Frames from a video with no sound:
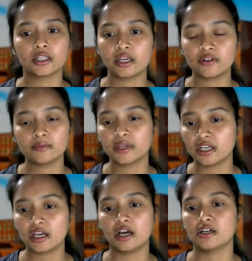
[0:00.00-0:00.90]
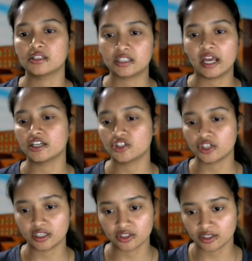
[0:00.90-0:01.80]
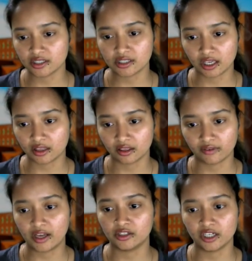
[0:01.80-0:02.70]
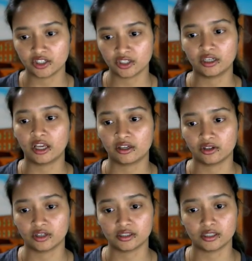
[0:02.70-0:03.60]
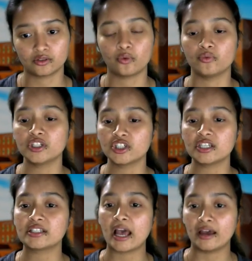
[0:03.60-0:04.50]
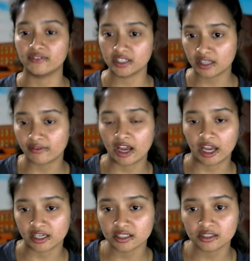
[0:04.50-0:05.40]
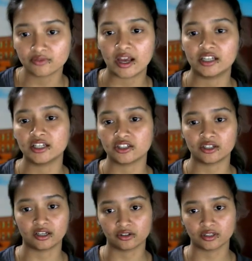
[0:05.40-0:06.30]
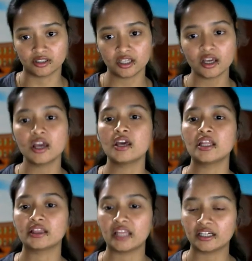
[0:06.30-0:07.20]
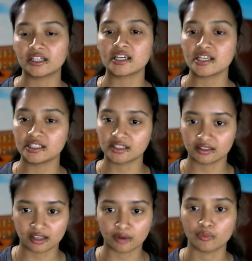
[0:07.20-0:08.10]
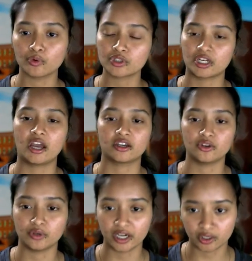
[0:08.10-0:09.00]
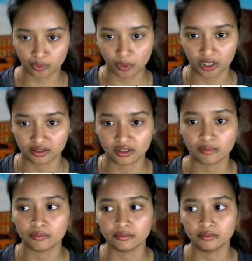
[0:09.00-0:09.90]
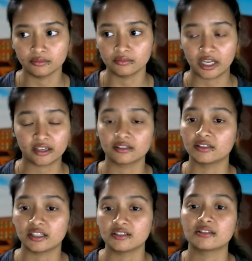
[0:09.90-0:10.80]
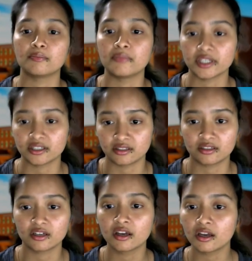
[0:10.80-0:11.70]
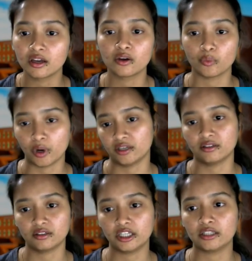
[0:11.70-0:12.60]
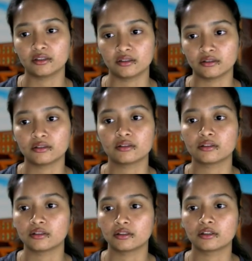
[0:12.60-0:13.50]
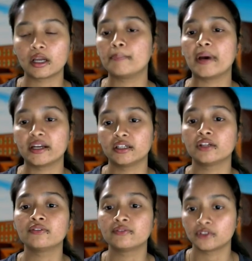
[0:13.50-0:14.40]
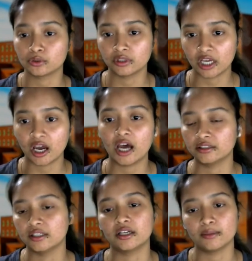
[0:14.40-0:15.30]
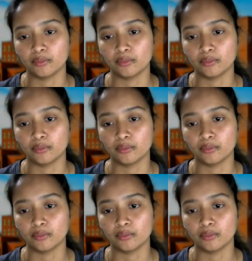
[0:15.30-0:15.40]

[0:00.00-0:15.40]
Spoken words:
there will be slight changes in the validation accuracy. So, which is having the highest validation accuracy? That is the most accurate one. The like that is the best one in comparative to the other